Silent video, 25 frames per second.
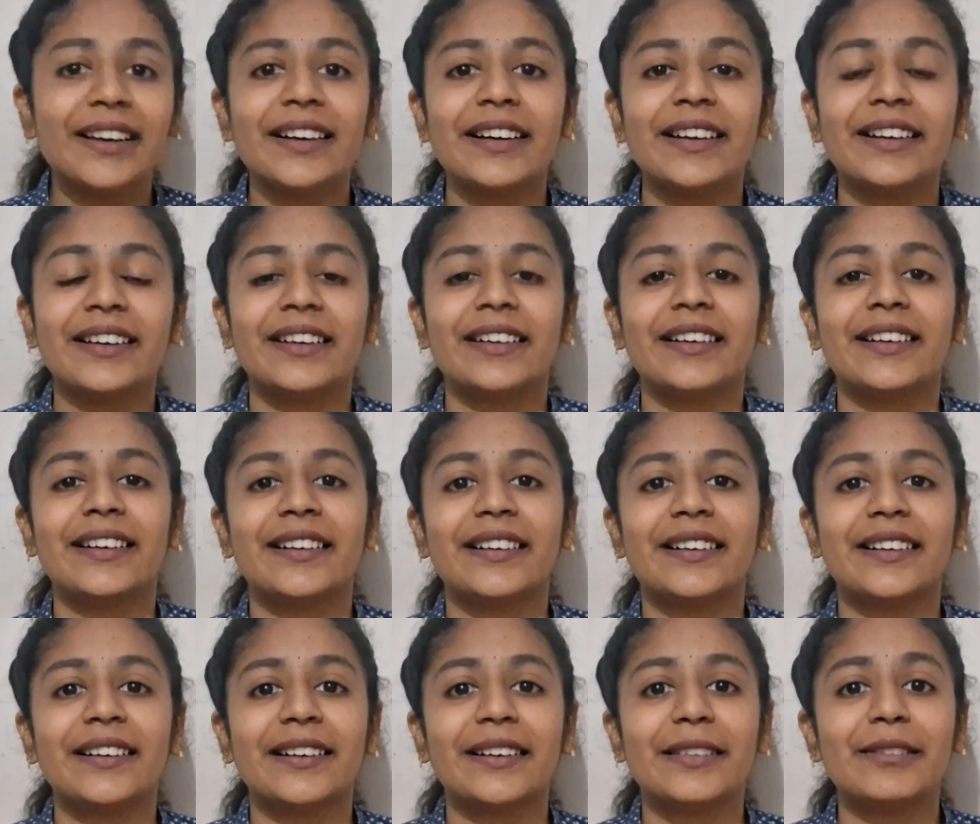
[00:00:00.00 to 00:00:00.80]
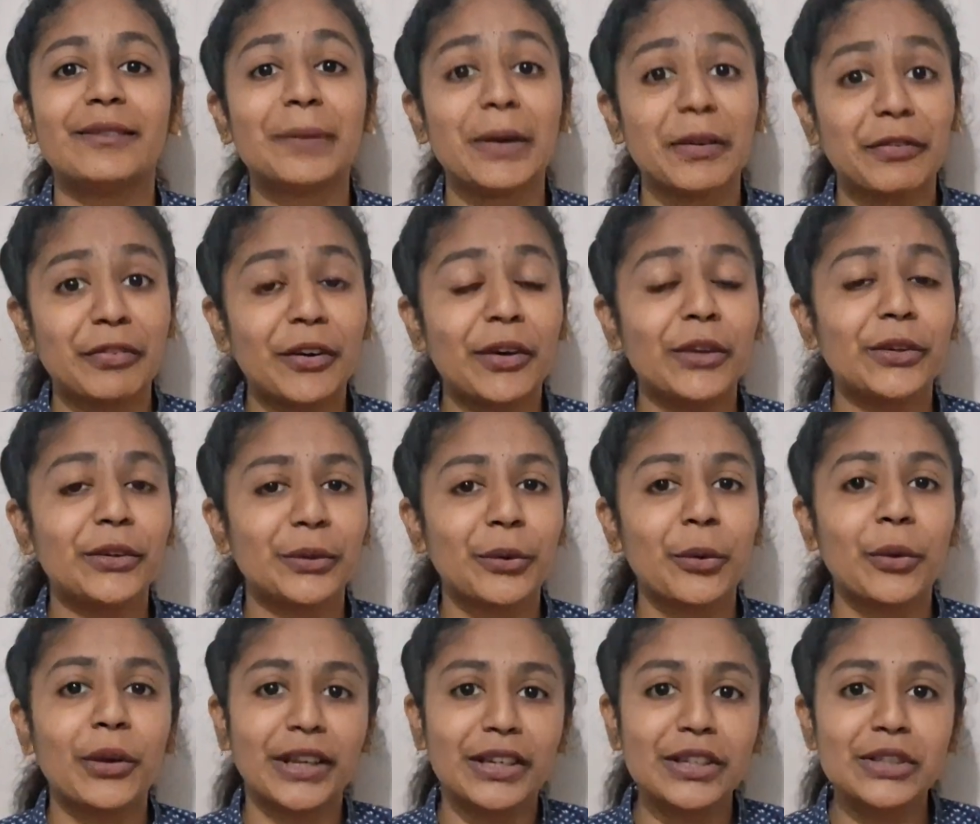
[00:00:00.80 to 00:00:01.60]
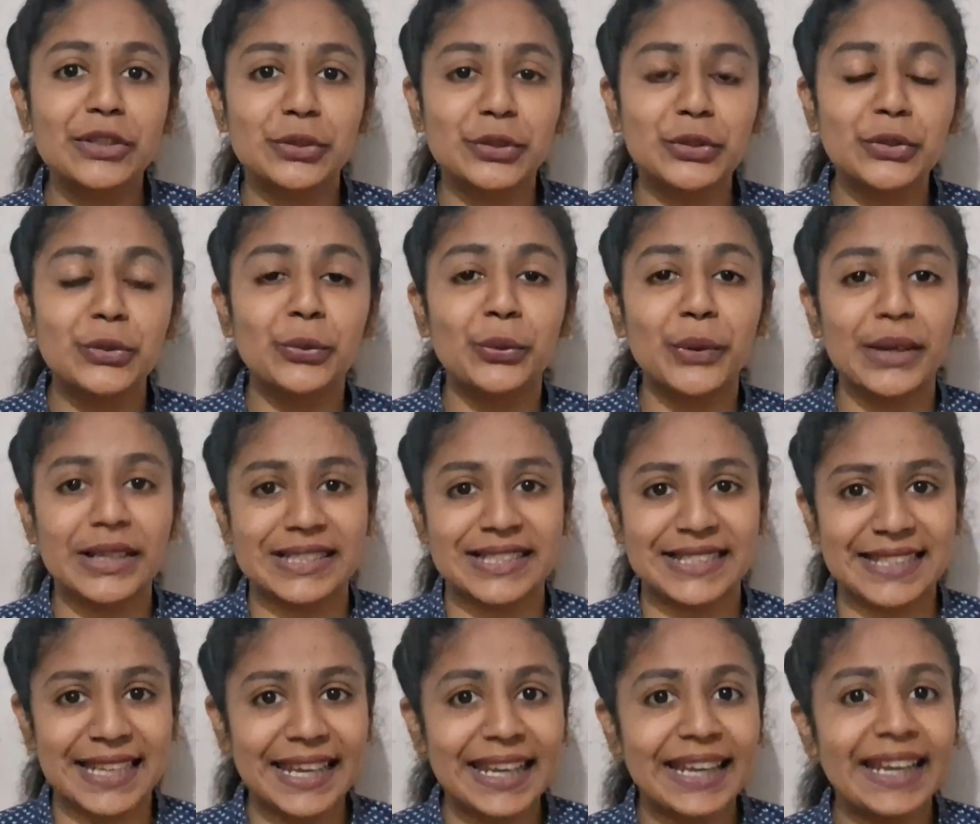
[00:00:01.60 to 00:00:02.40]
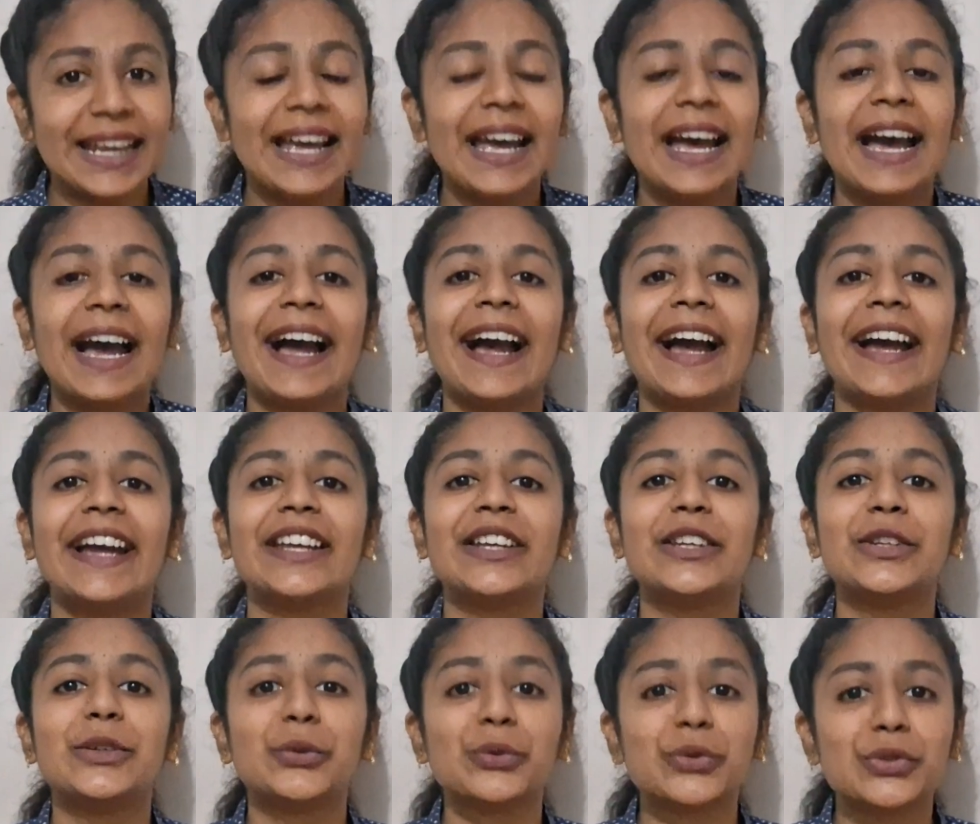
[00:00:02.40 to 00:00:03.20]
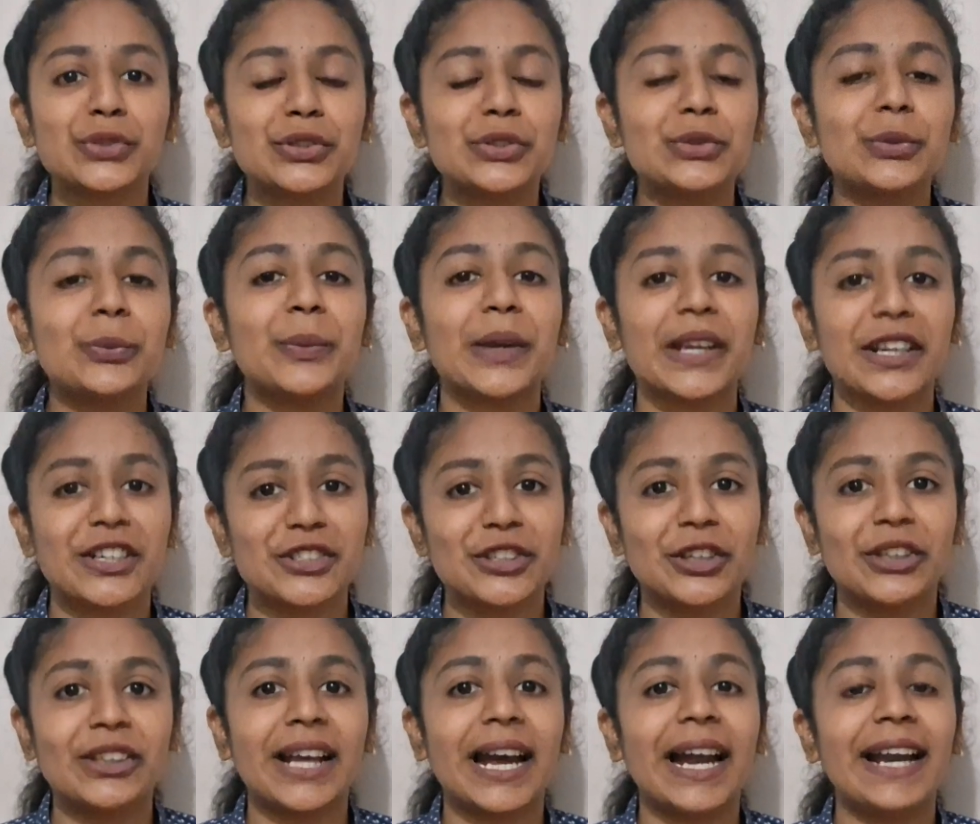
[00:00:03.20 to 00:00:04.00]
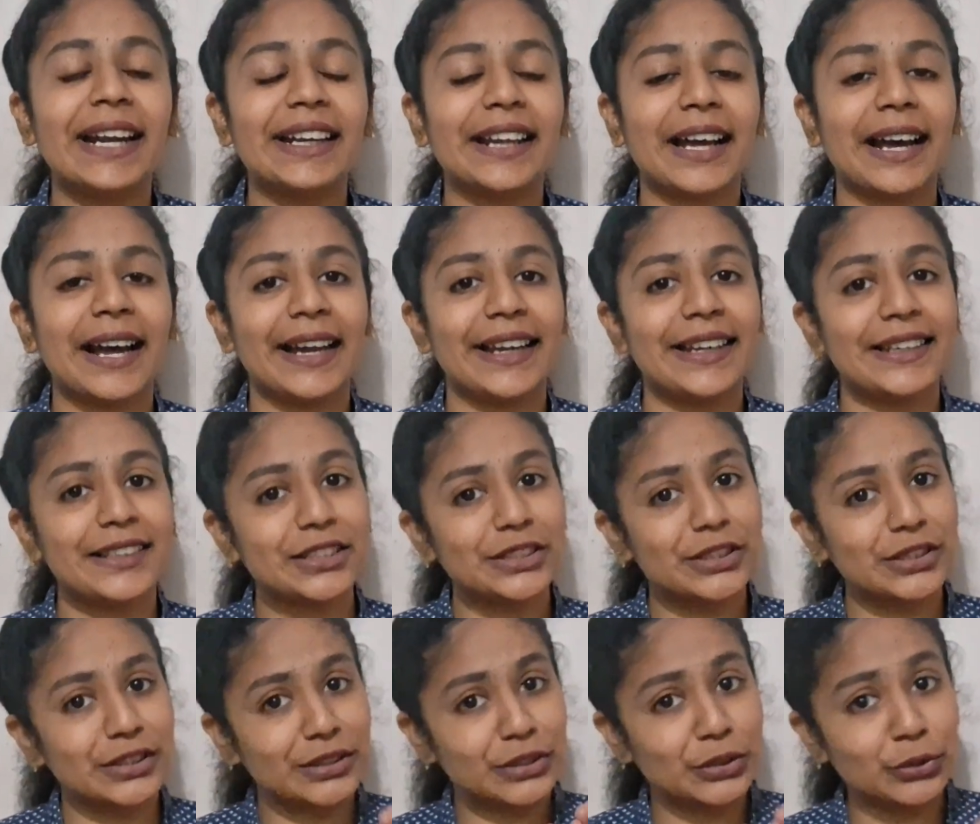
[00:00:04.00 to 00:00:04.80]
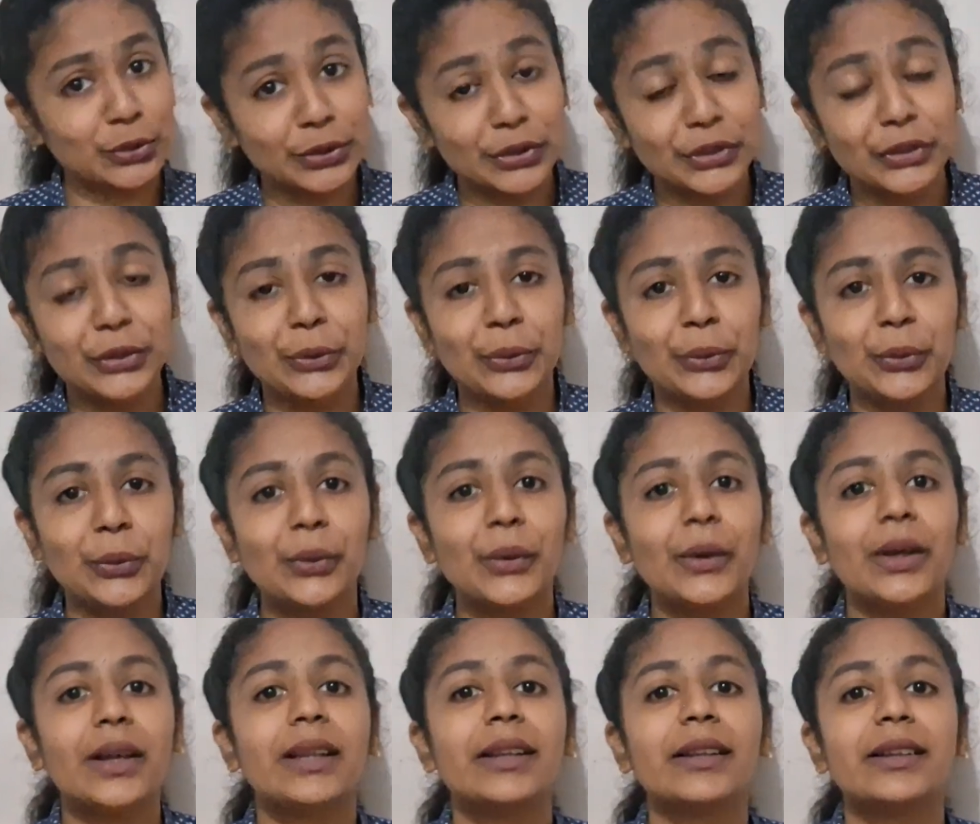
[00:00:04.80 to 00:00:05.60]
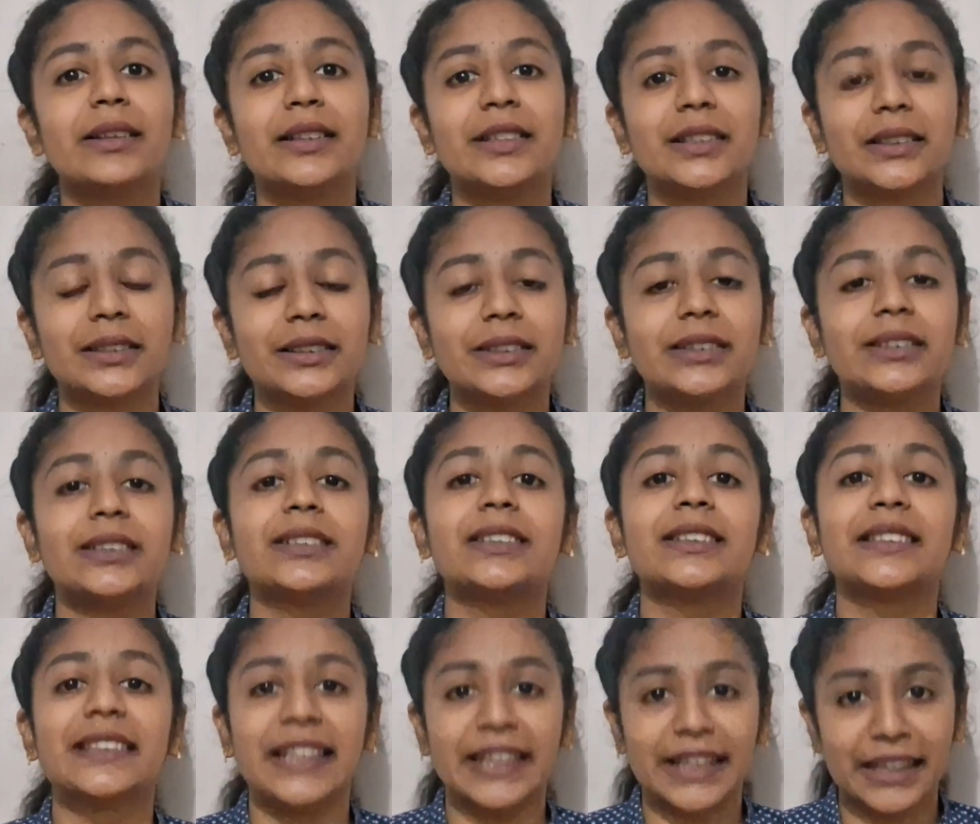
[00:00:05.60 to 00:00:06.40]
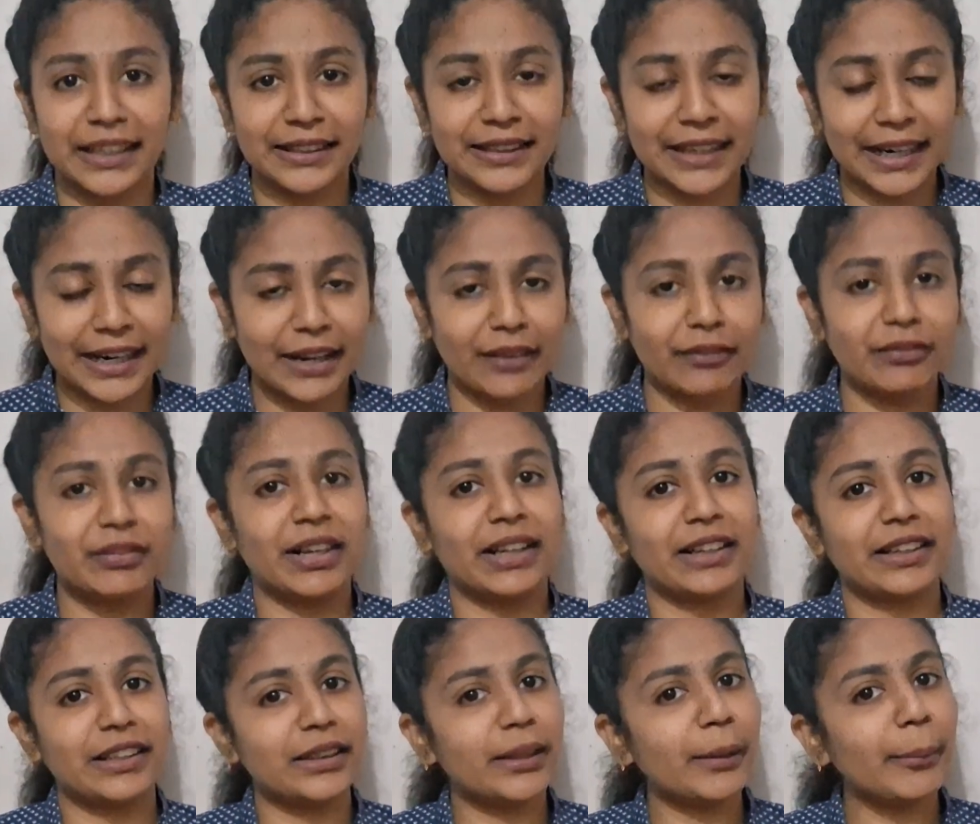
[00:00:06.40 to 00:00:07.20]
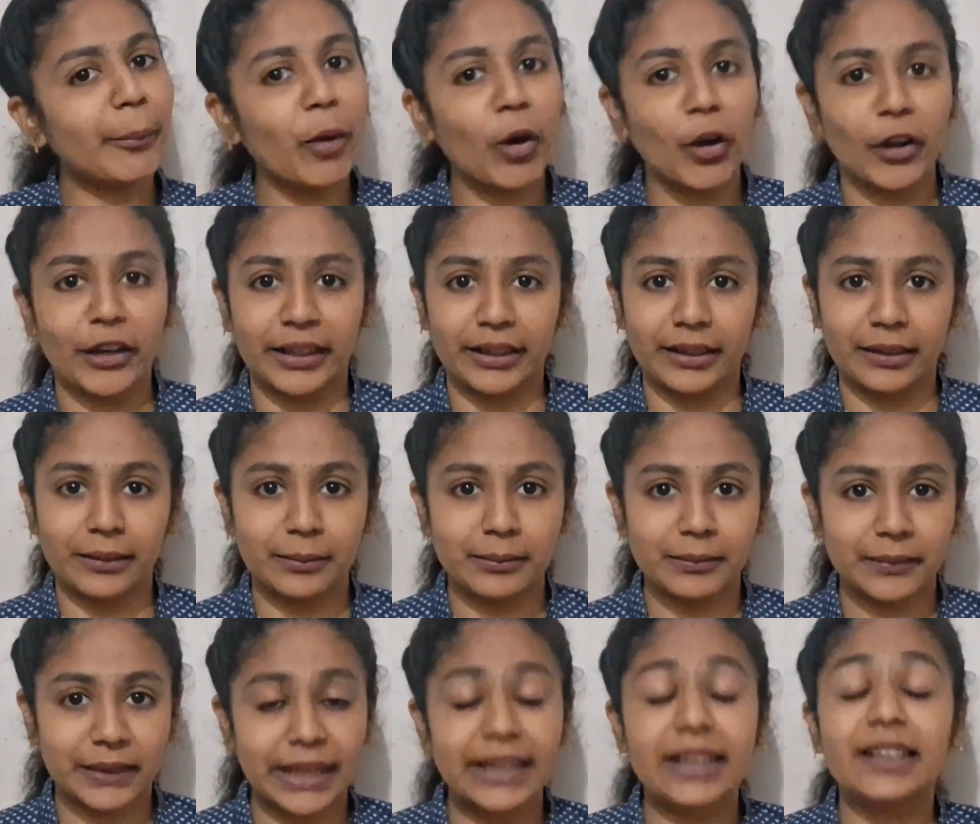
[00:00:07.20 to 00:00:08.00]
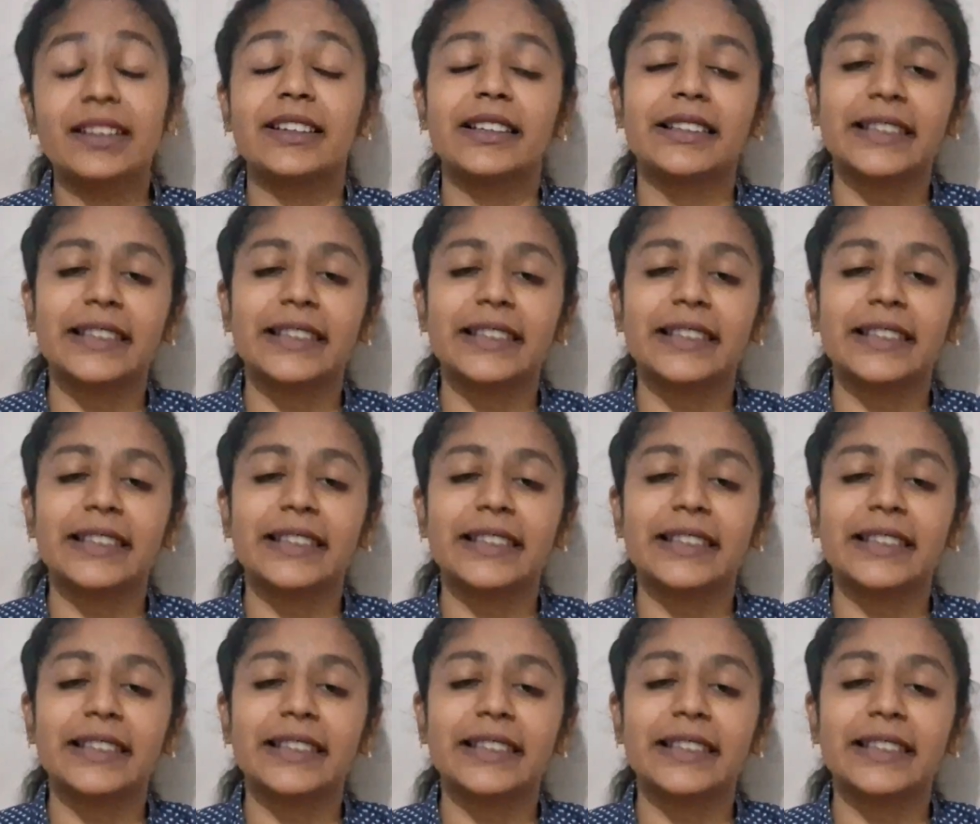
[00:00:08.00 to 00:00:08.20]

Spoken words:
before going to new SE, I used to make sure that I should do the thing that I've done in the morning. Like